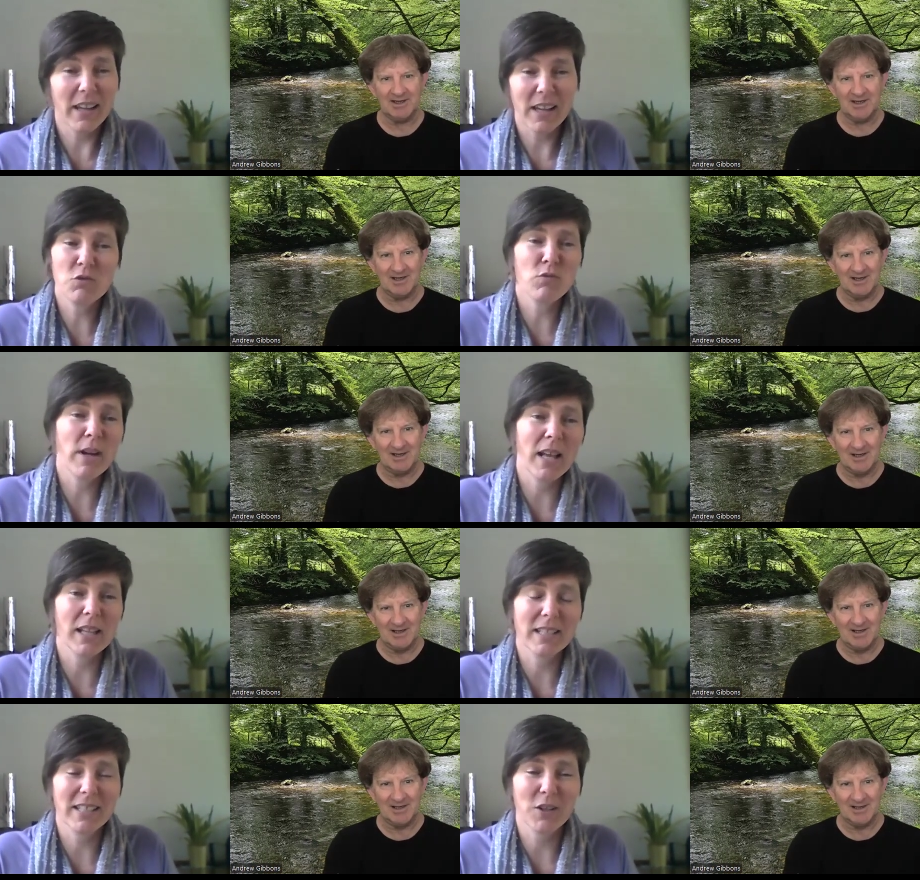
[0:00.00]
Speaker 1: It is
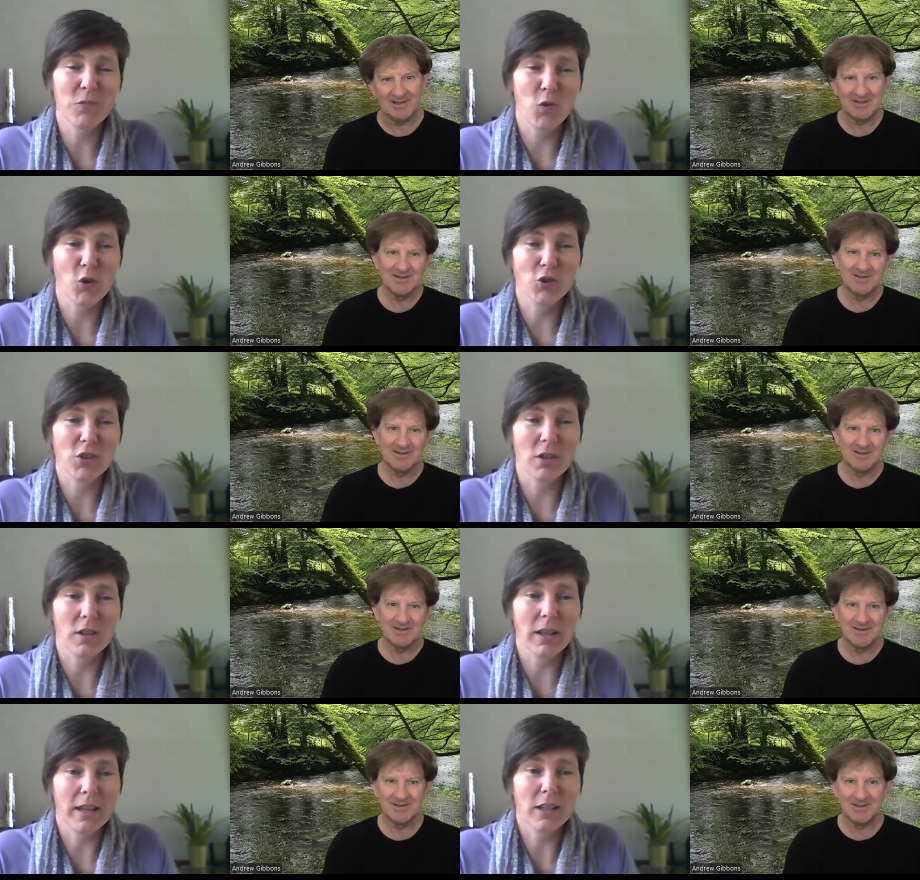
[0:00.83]
reality,
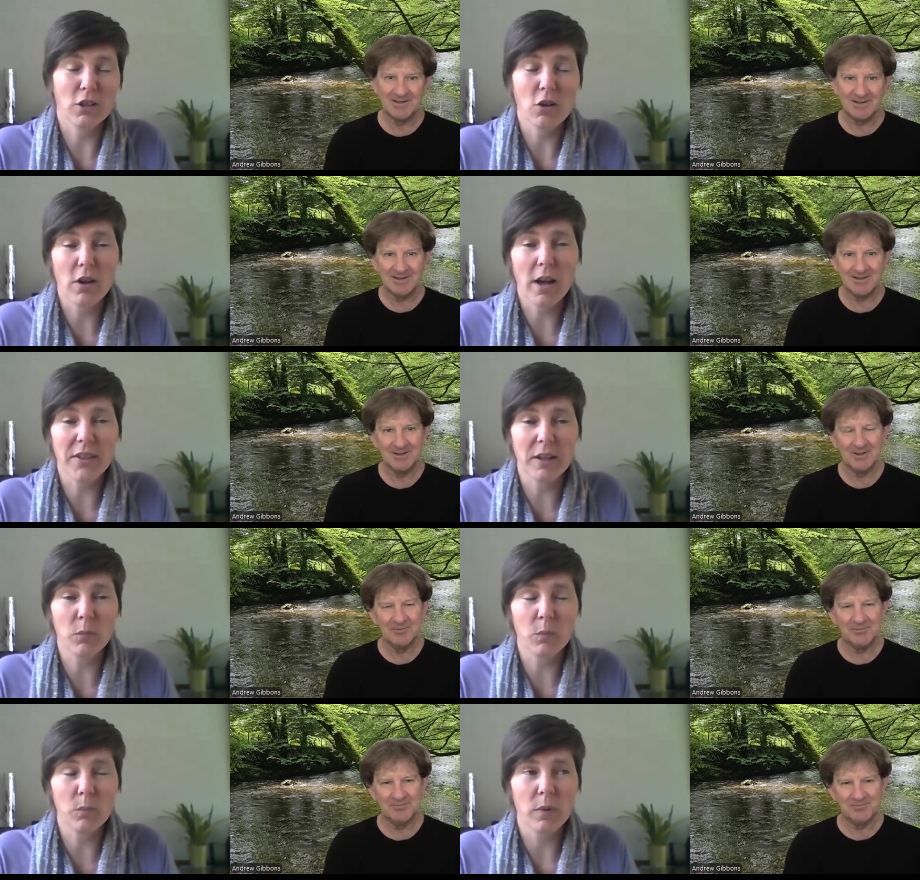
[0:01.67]
unfortunately. You know, I
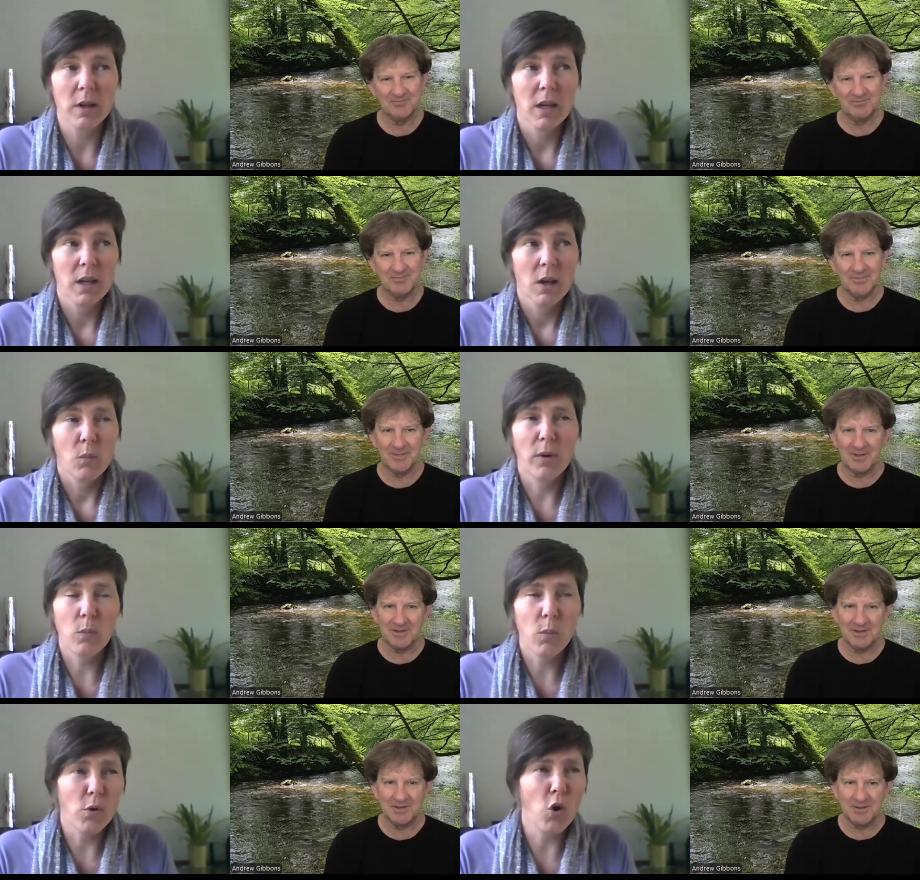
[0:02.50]
think
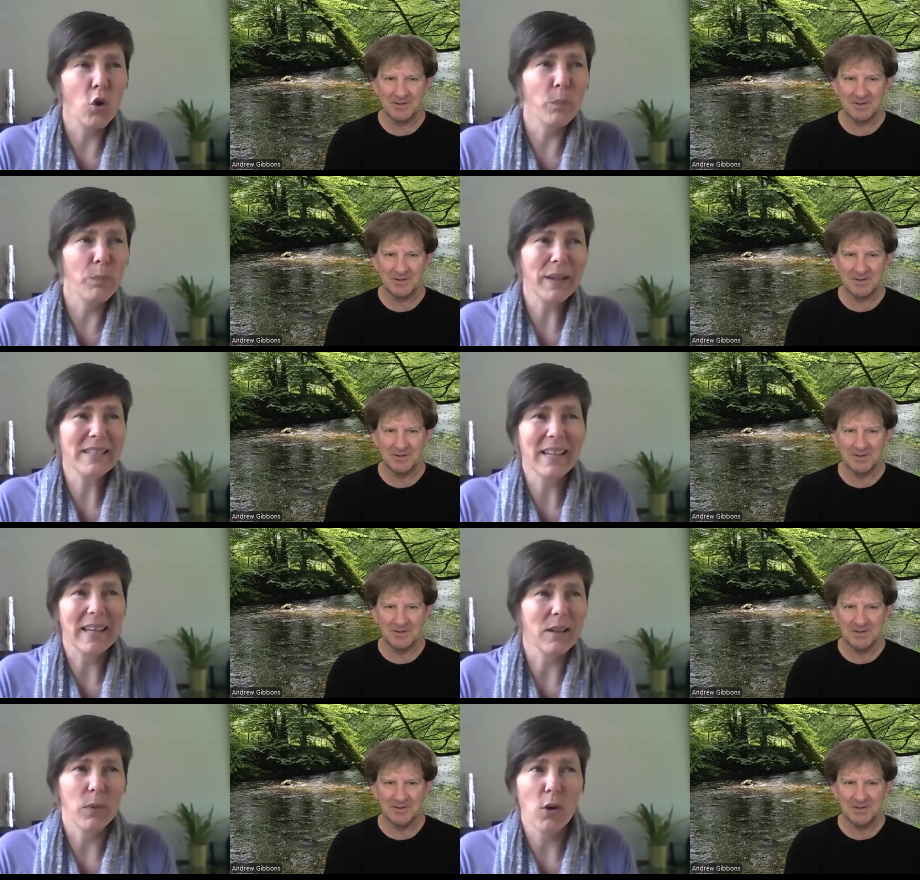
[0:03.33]
we're, we're all
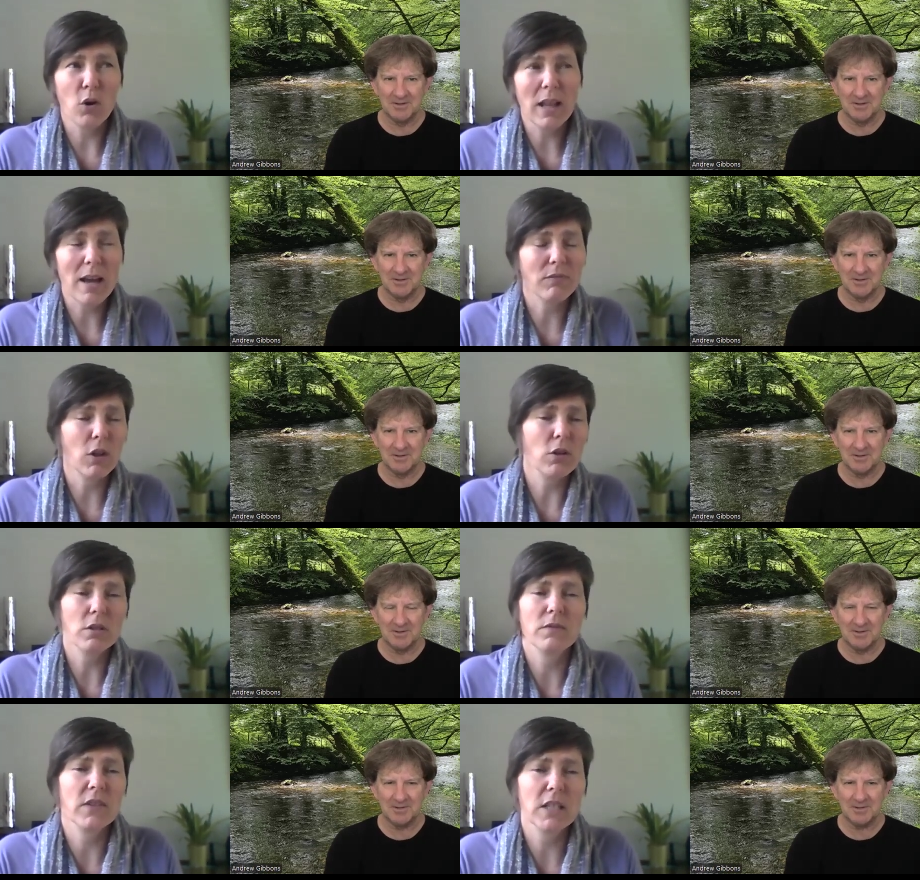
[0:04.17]
busy and we all have
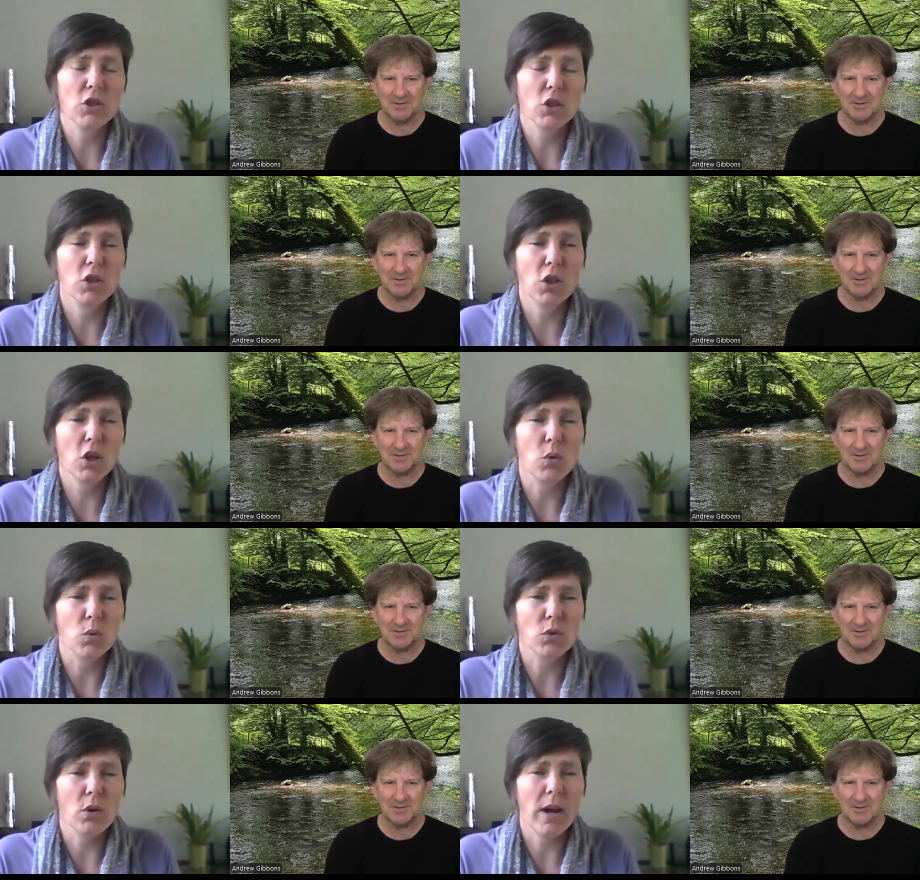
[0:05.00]
lots of things to
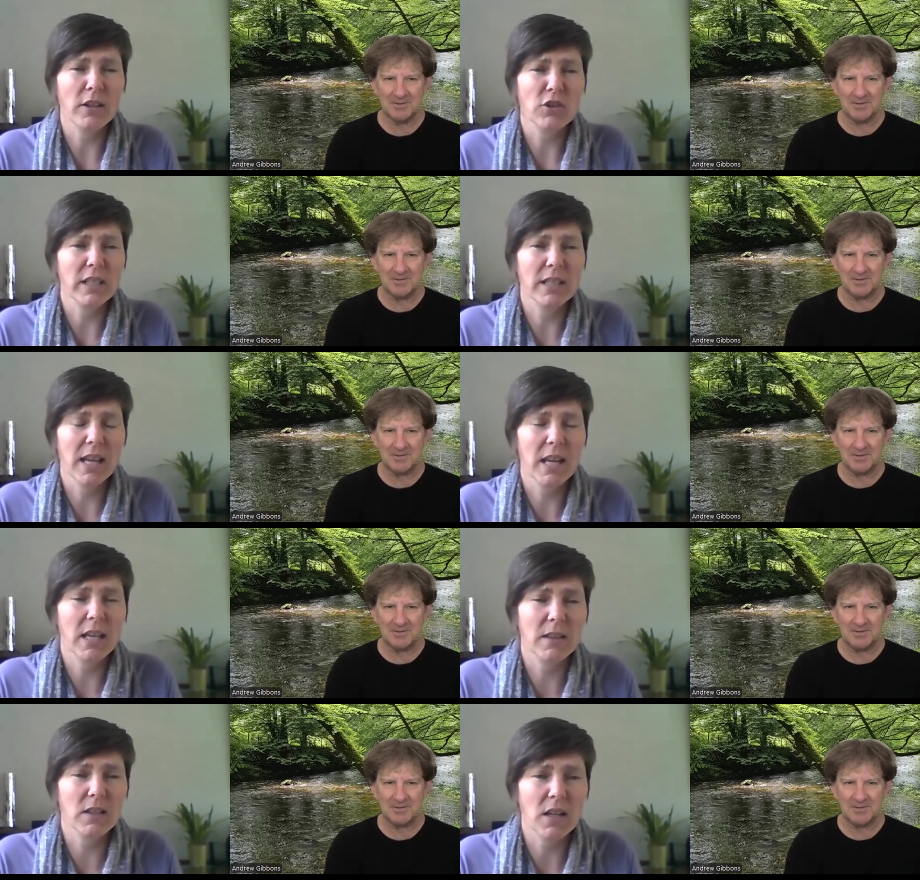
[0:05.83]
do. So actually
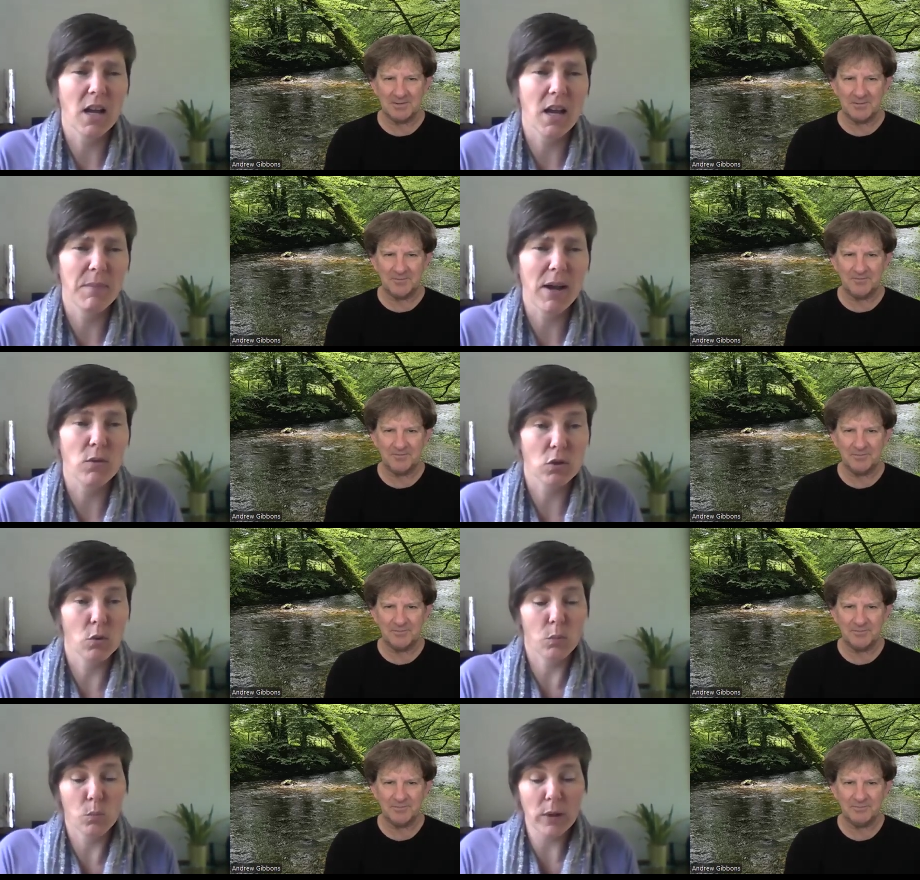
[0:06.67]
taking the time out.
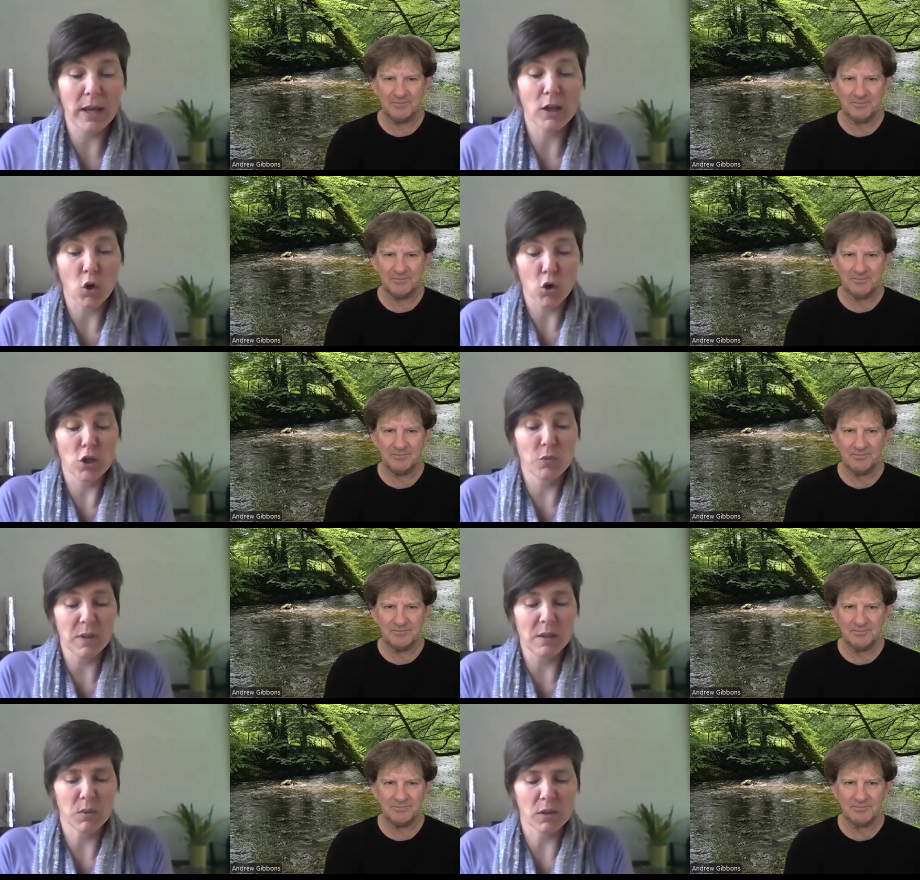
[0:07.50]
So we encourage
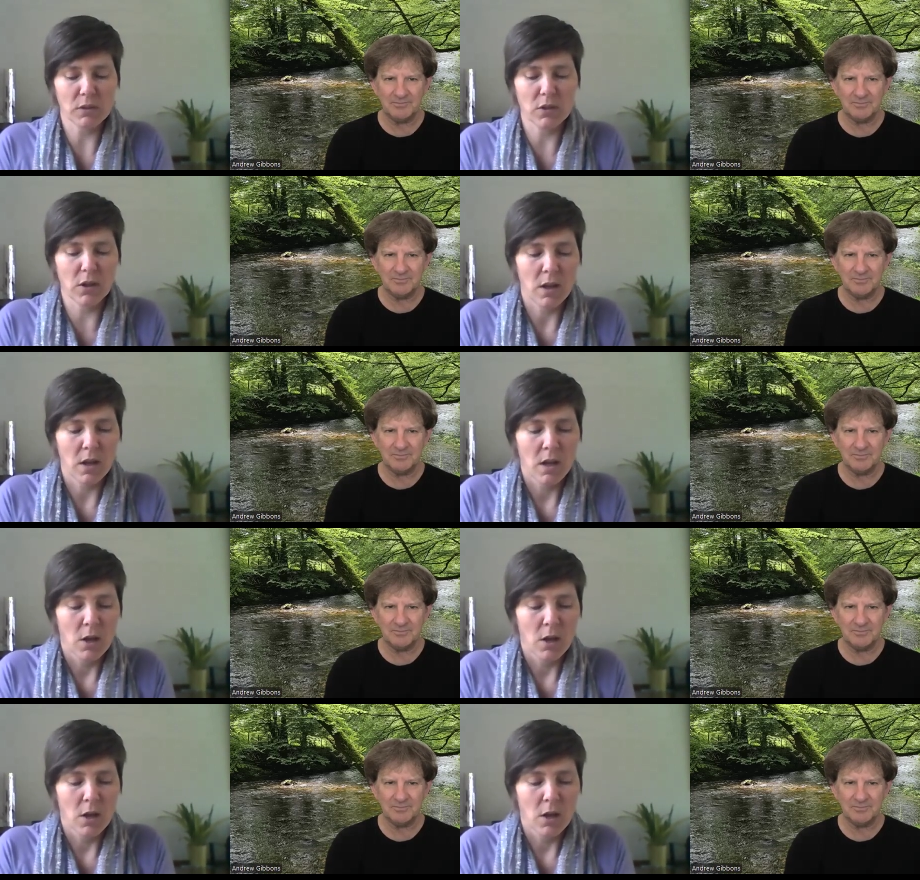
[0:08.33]
people to